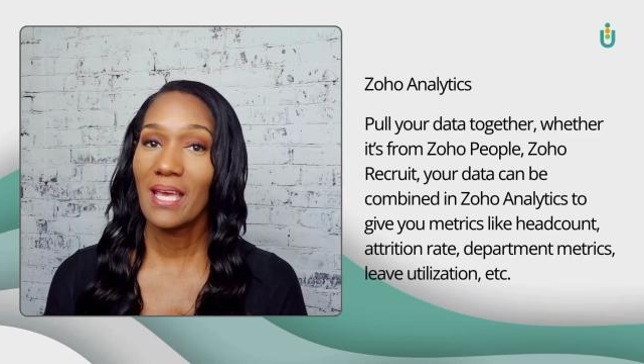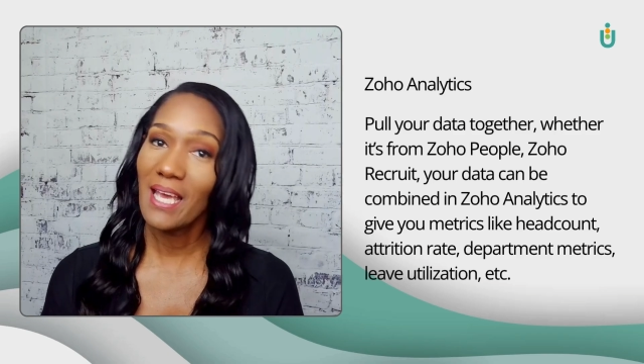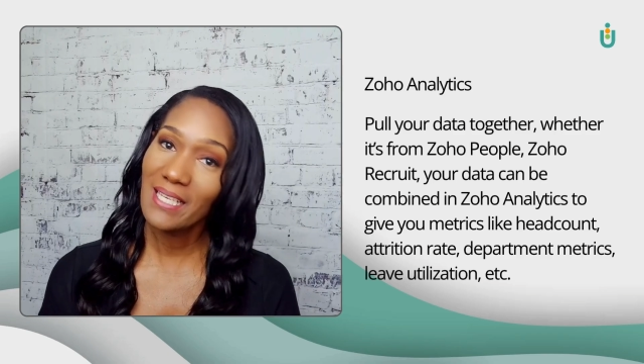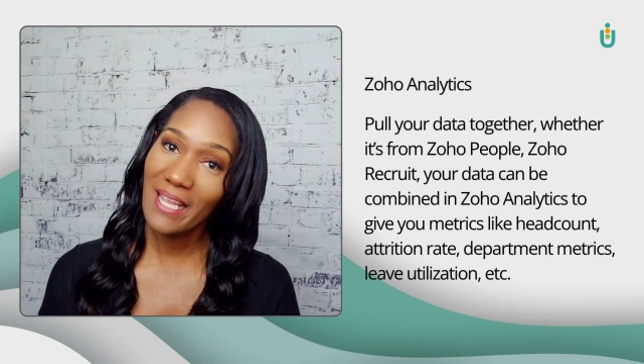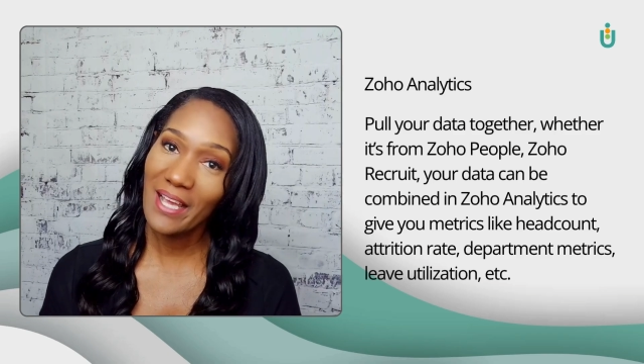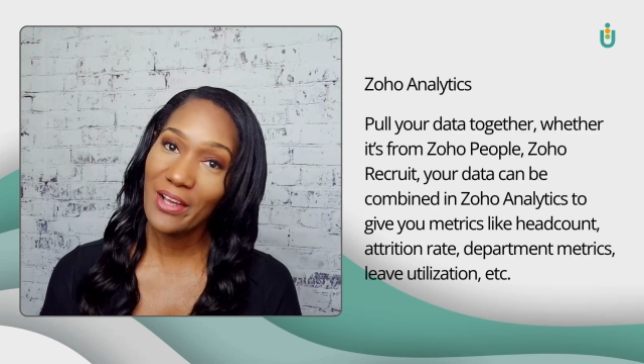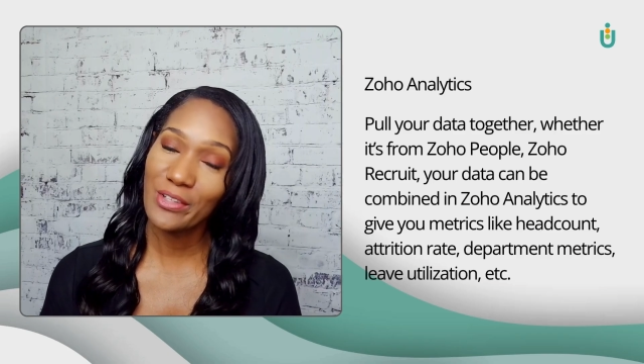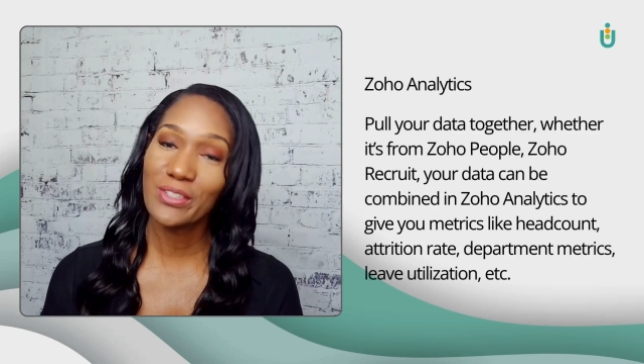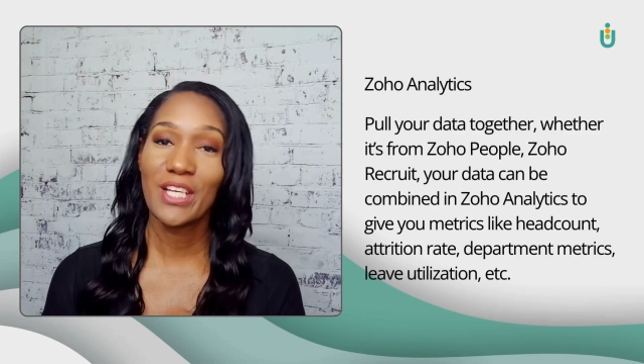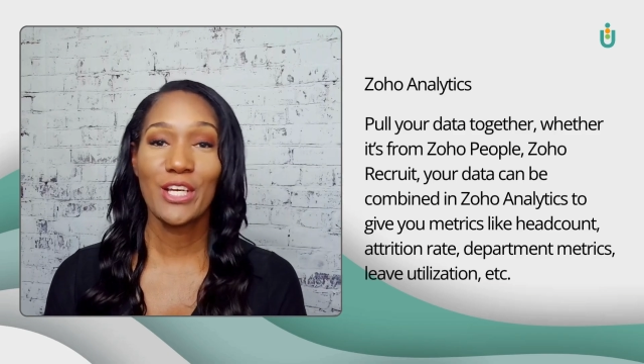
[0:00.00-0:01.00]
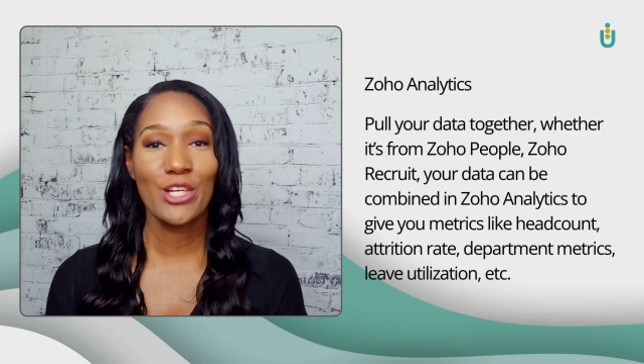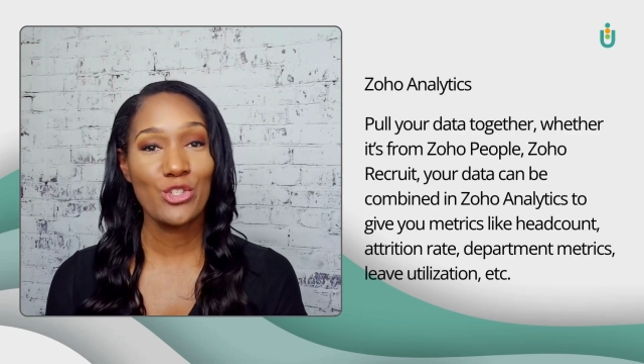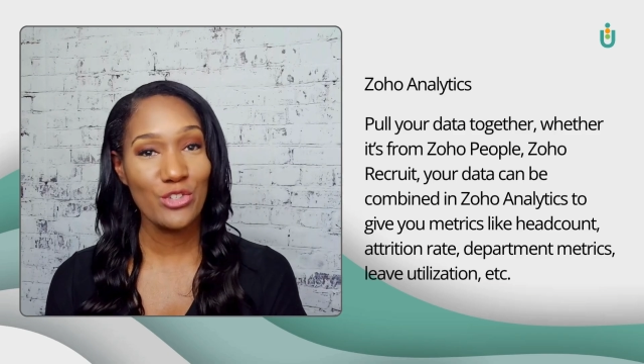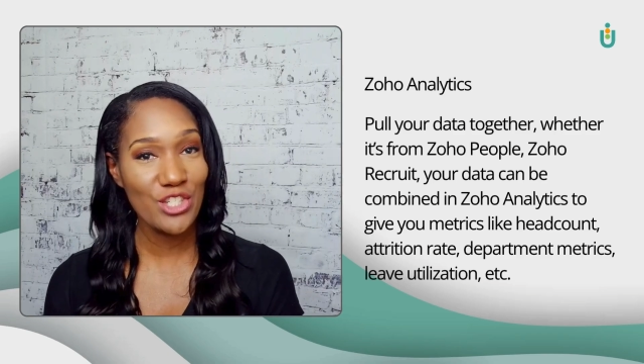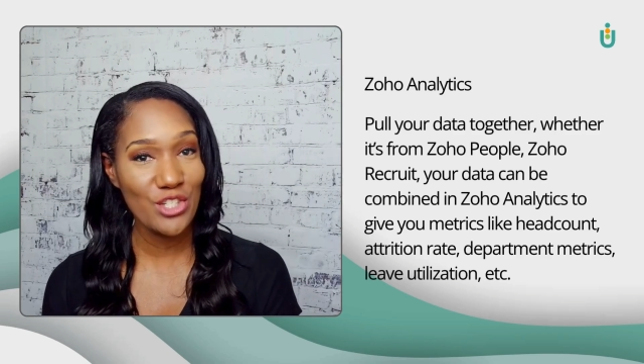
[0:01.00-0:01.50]
headcount,
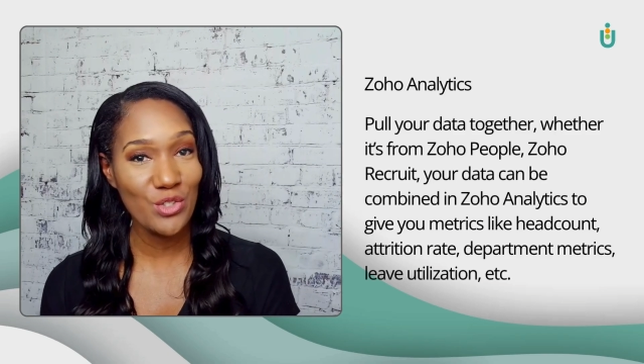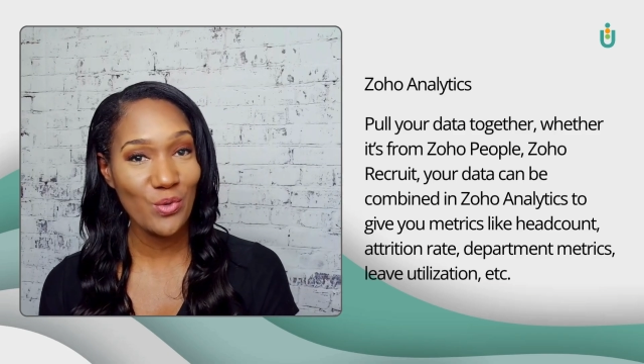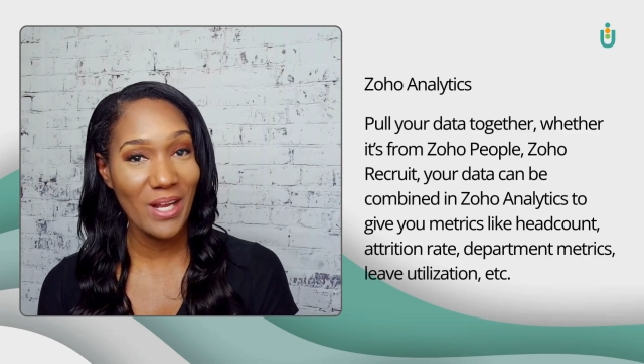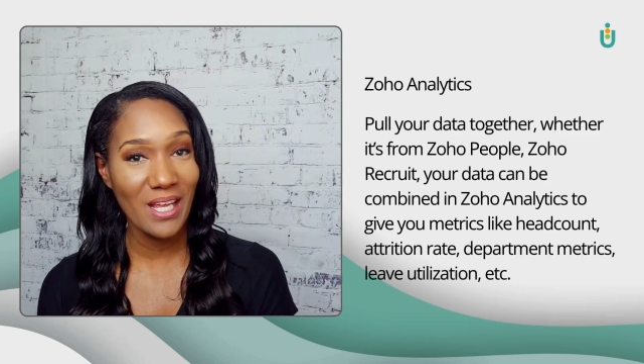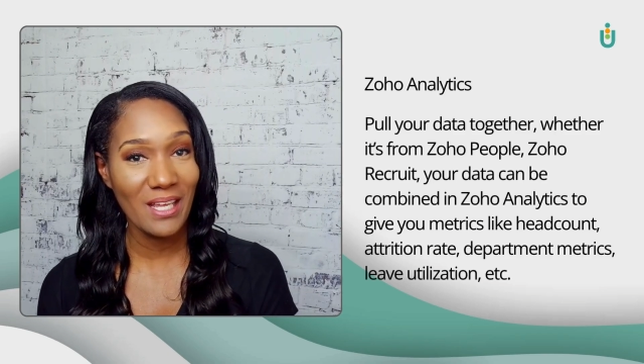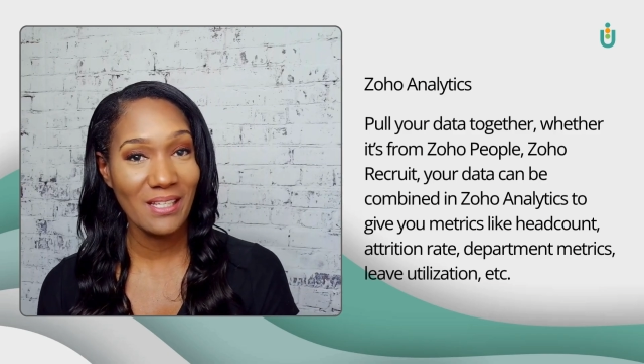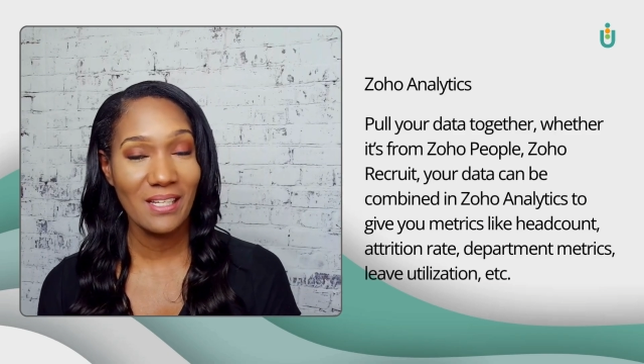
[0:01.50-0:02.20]
attrition rate,